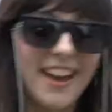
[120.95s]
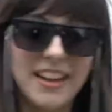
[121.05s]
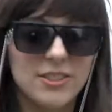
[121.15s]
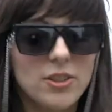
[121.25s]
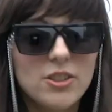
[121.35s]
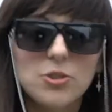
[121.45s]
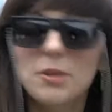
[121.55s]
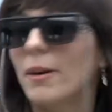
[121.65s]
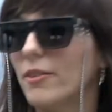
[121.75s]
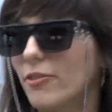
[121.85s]
And I started
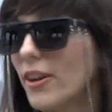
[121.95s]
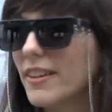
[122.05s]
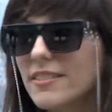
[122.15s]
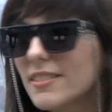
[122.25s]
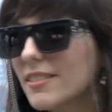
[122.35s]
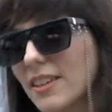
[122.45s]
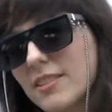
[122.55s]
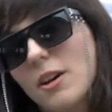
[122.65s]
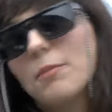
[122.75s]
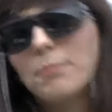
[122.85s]
shooting my friends,
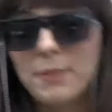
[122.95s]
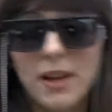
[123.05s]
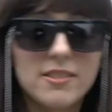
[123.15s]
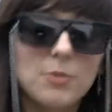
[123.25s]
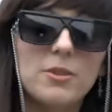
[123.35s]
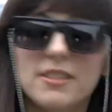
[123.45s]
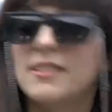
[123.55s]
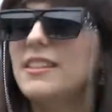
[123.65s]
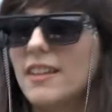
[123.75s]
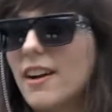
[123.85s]
because I was a
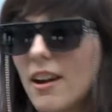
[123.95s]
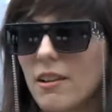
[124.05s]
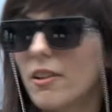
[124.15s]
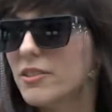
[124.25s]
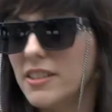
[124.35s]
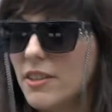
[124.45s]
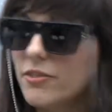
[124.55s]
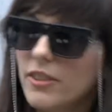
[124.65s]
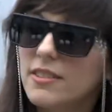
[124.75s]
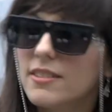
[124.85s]
DJ, I had a lot of DJ
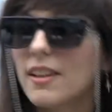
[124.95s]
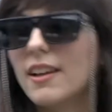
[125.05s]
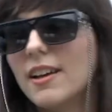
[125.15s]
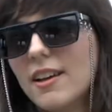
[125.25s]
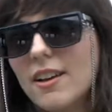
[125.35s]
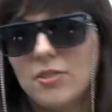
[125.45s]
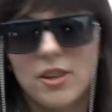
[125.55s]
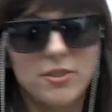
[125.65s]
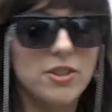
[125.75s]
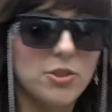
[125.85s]
friends.
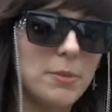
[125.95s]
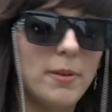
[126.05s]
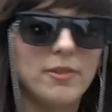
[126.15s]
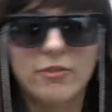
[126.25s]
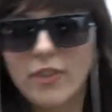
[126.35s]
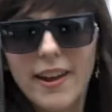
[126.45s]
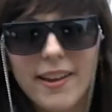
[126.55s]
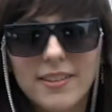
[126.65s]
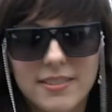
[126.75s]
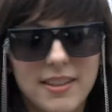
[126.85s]
So I started shooting my
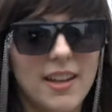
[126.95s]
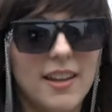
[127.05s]
friends, and